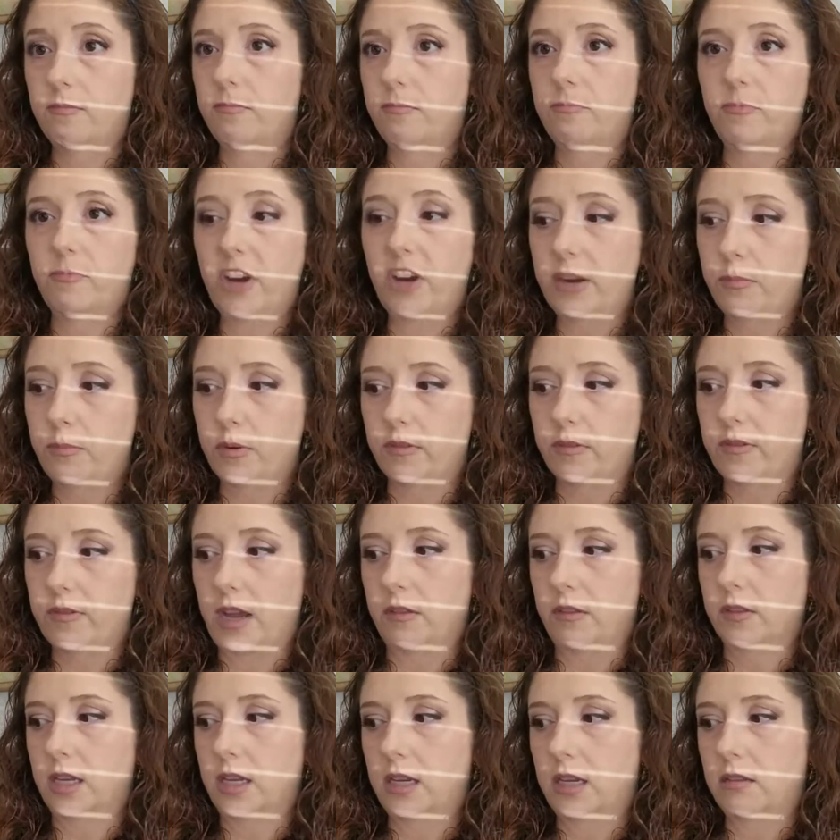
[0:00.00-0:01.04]
very
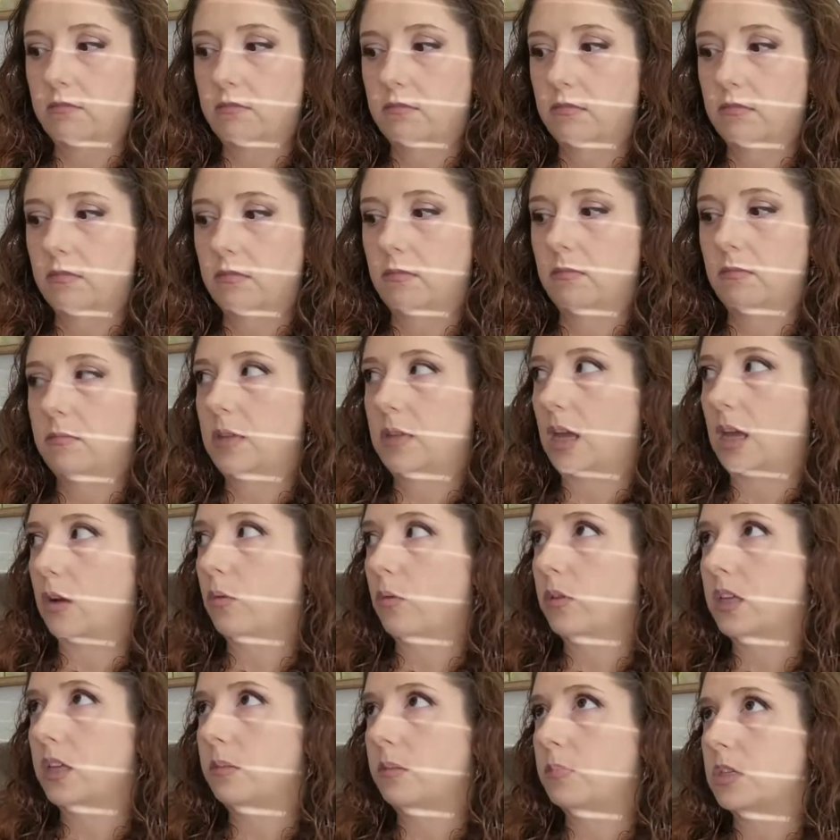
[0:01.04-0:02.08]
profoundly, not
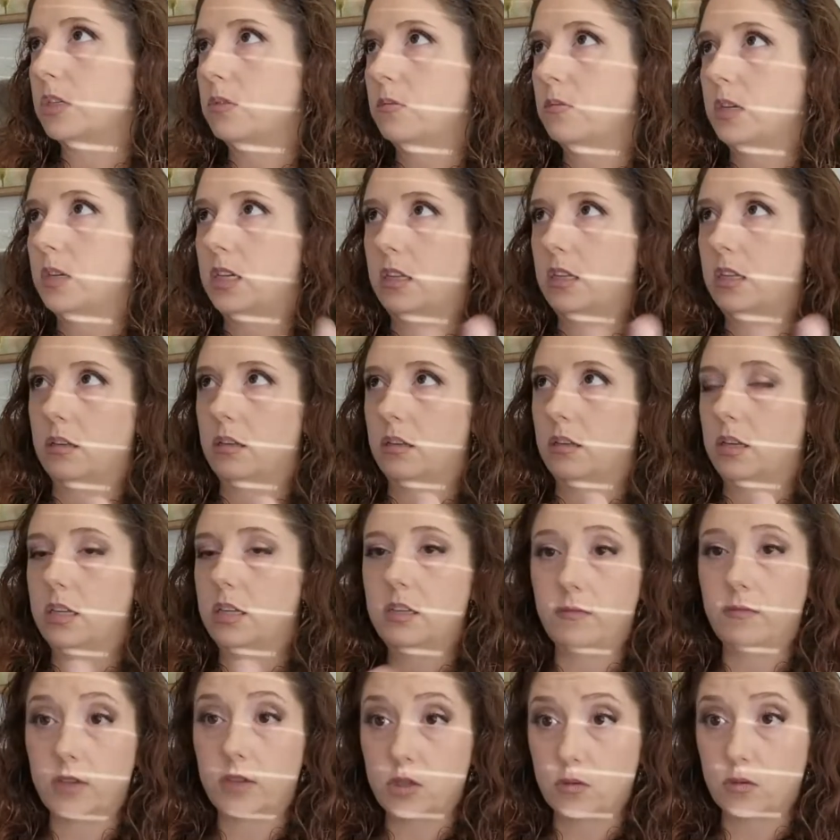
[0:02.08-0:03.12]
only between
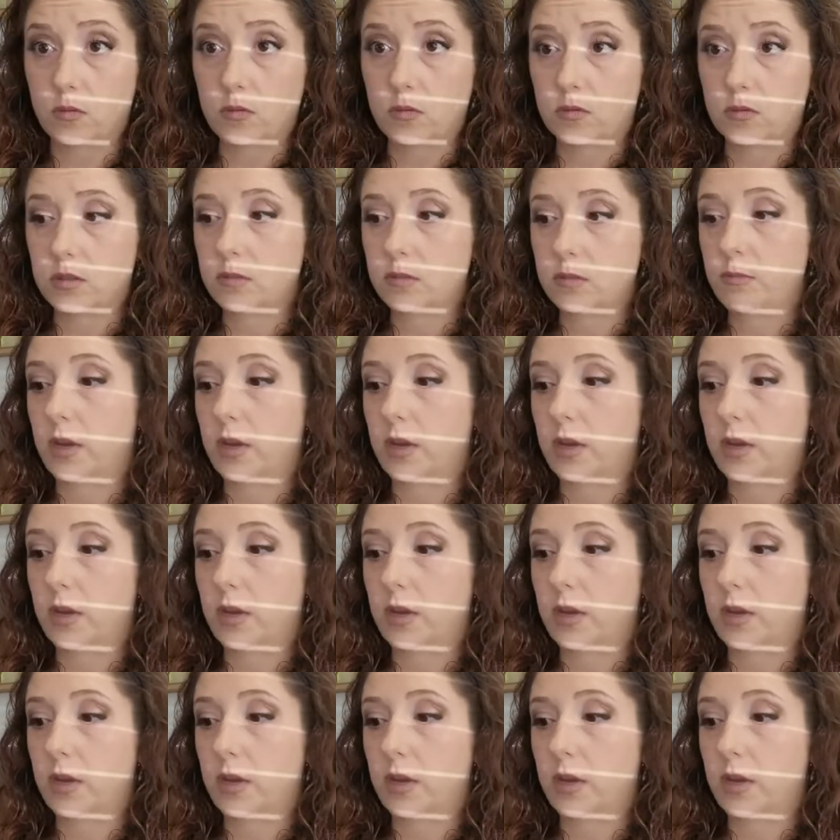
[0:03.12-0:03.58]
individuals,